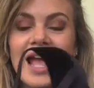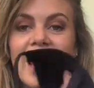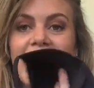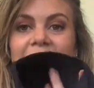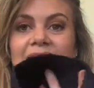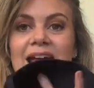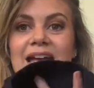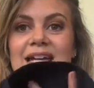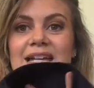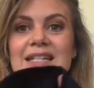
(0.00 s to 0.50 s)

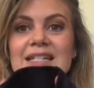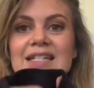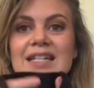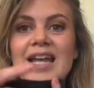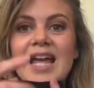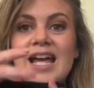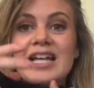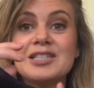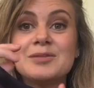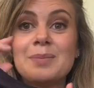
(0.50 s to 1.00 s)
and it
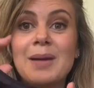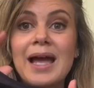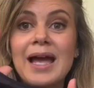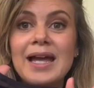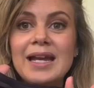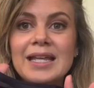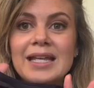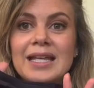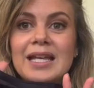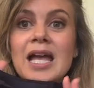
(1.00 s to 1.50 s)
has
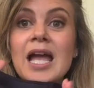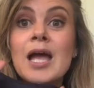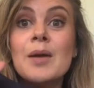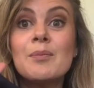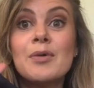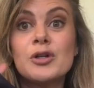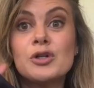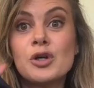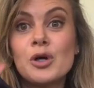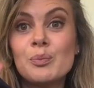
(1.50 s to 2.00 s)
padding
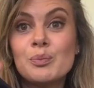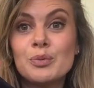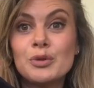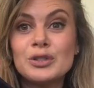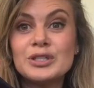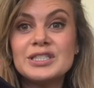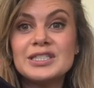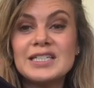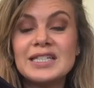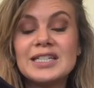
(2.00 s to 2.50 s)
but not
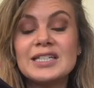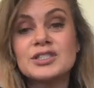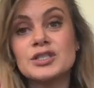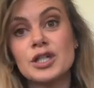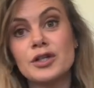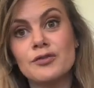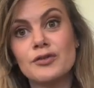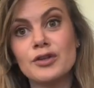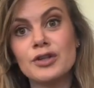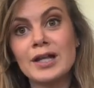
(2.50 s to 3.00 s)
boosting. So
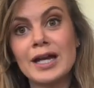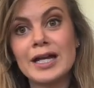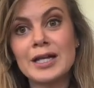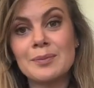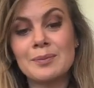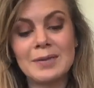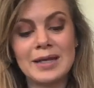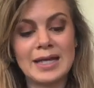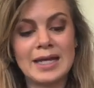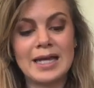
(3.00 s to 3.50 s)
if you're like
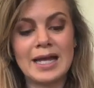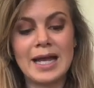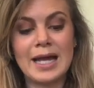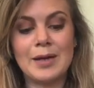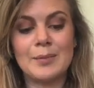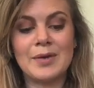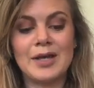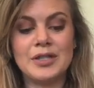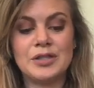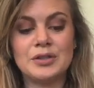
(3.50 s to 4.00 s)
me
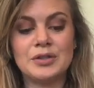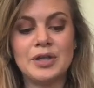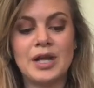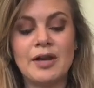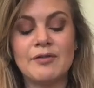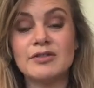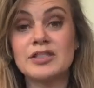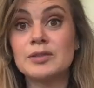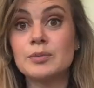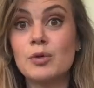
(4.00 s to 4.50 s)
um, and you
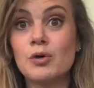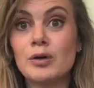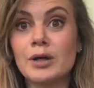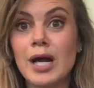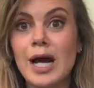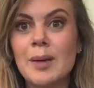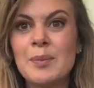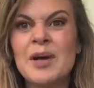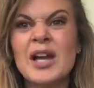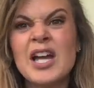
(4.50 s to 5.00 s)
have a small
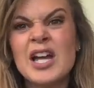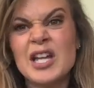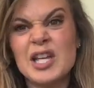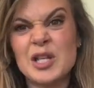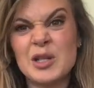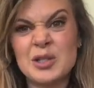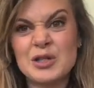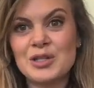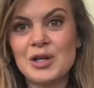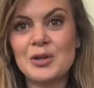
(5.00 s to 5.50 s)
cup,
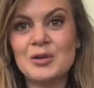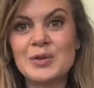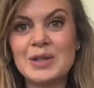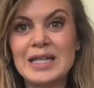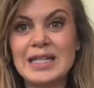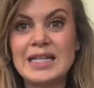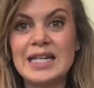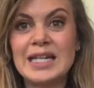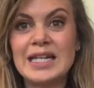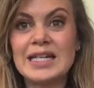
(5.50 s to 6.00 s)
you don't really
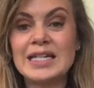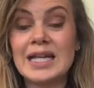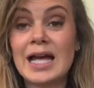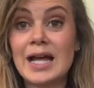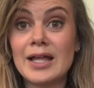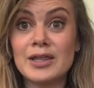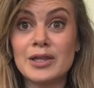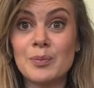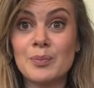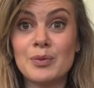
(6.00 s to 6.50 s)
need
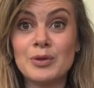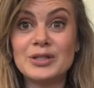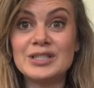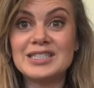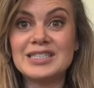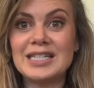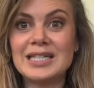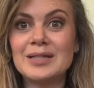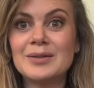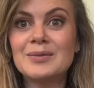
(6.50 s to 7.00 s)
the
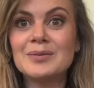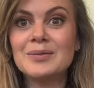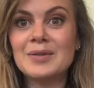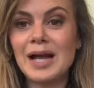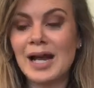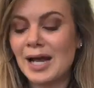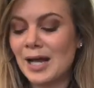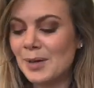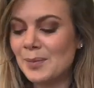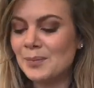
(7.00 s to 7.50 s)
boosting
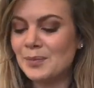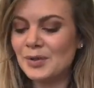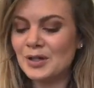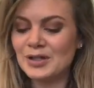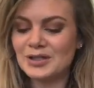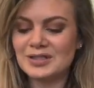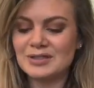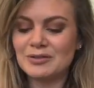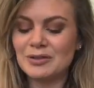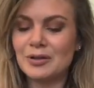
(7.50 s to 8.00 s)
um,
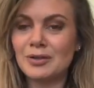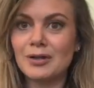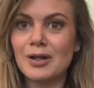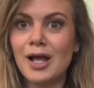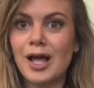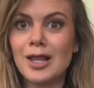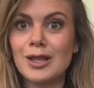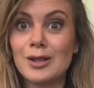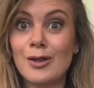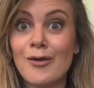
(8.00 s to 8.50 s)
because there's not
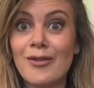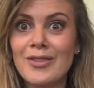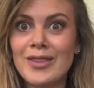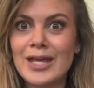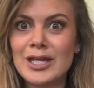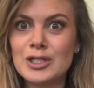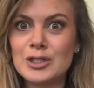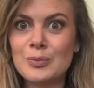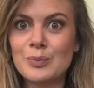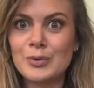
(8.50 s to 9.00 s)
a lot
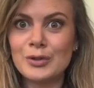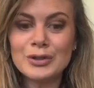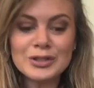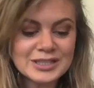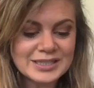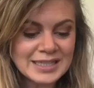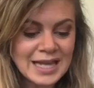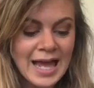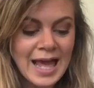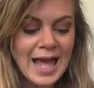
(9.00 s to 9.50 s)
there to boost.